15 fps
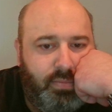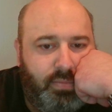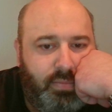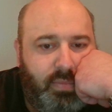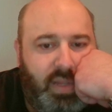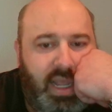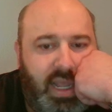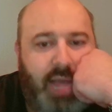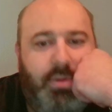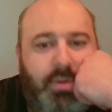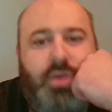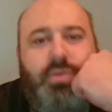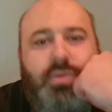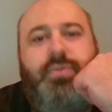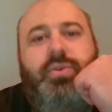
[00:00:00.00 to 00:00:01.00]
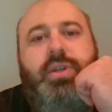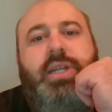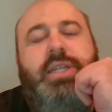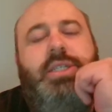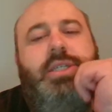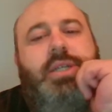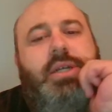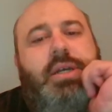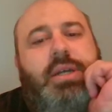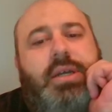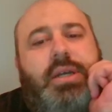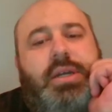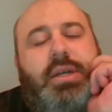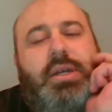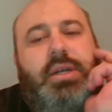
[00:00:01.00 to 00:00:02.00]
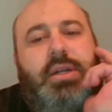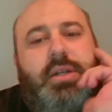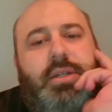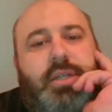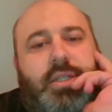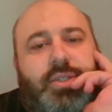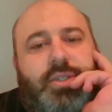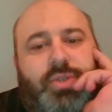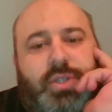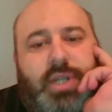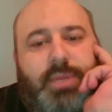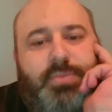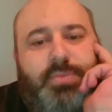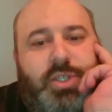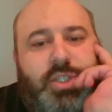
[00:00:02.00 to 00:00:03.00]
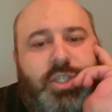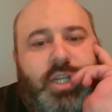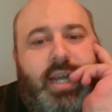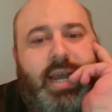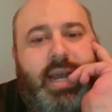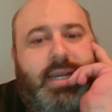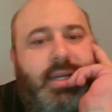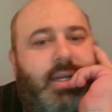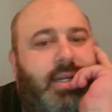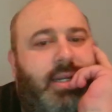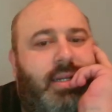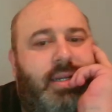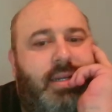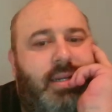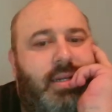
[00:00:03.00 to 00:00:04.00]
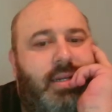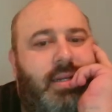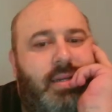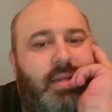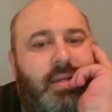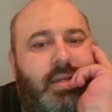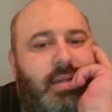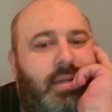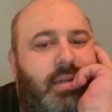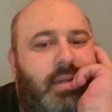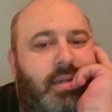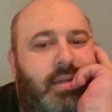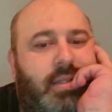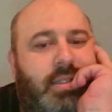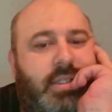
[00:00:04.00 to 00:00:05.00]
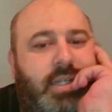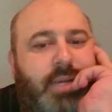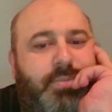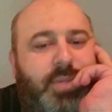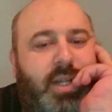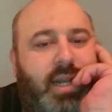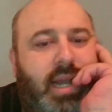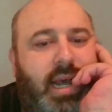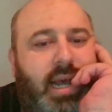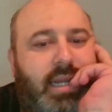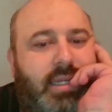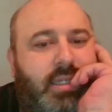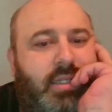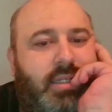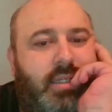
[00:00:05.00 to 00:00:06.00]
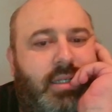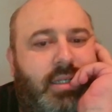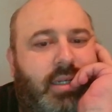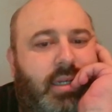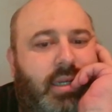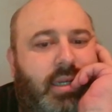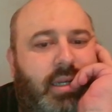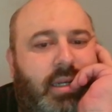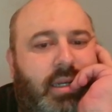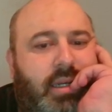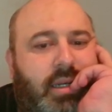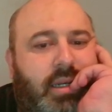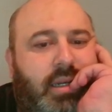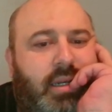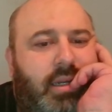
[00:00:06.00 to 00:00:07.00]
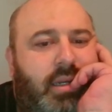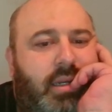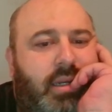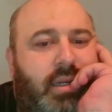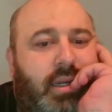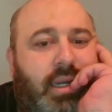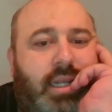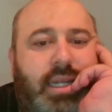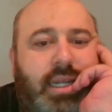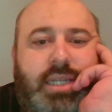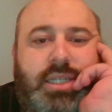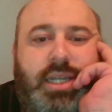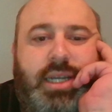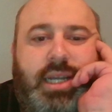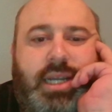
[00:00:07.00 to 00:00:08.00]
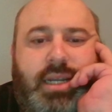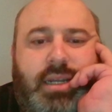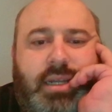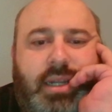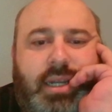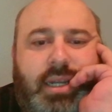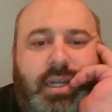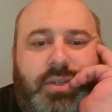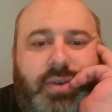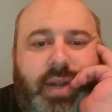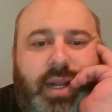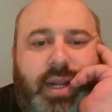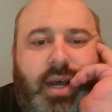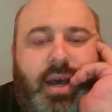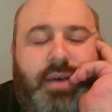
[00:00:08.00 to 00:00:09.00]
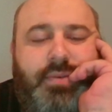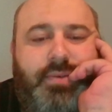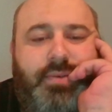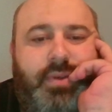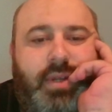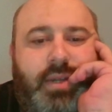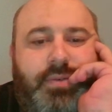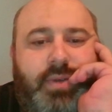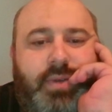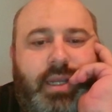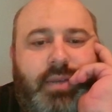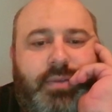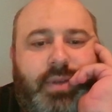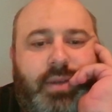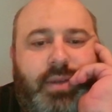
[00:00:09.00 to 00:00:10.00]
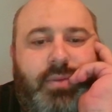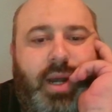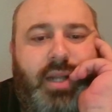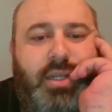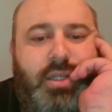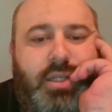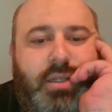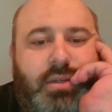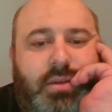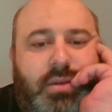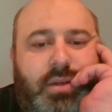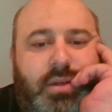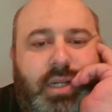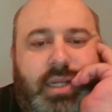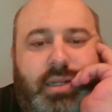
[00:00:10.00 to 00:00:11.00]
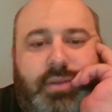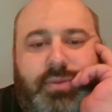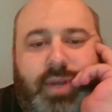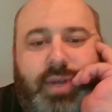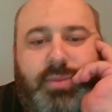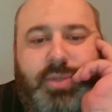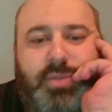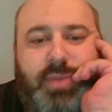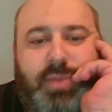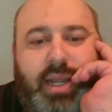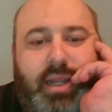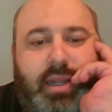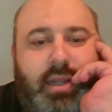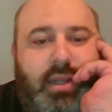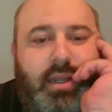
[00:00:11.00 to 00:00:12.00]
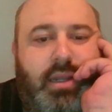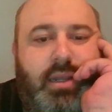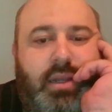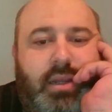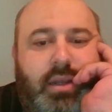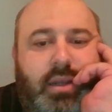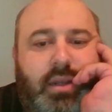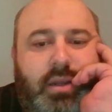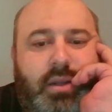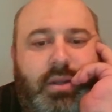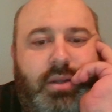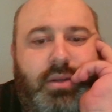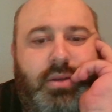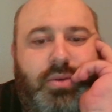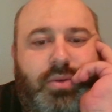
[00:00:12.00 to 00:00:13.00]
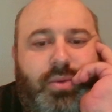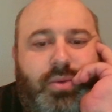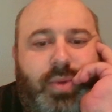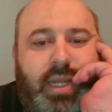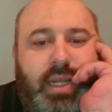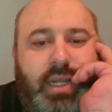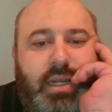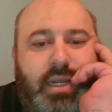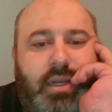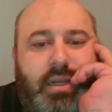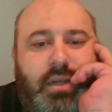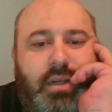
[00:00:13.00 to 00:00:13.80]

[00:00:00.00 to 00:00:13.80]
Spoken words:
Yeah, I'm going for this. Just to stop the check. Stop the knight. Yes, he can trade off if he wants. That develops my queen.